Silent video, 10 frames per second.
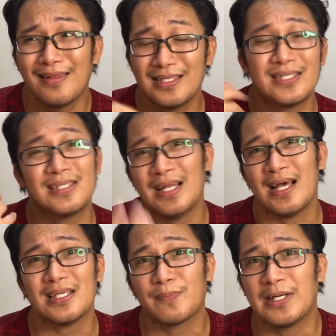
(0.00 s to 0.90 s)
This is the
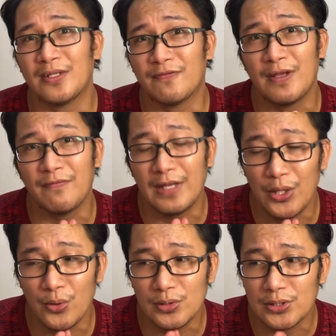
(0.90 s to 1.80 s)
last part of the
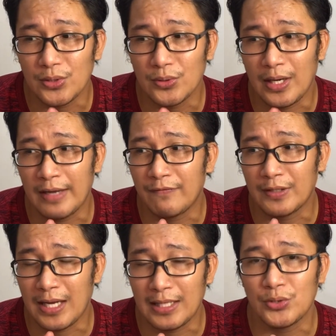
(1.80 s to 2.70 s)
video, so I
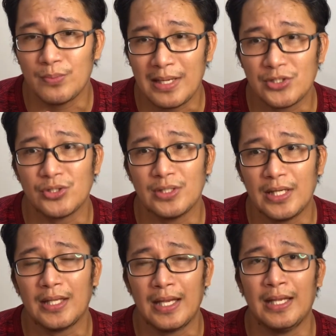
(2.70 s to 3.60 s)
forgot to mention
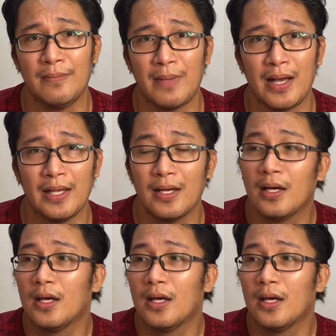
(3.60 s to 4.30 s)
it in my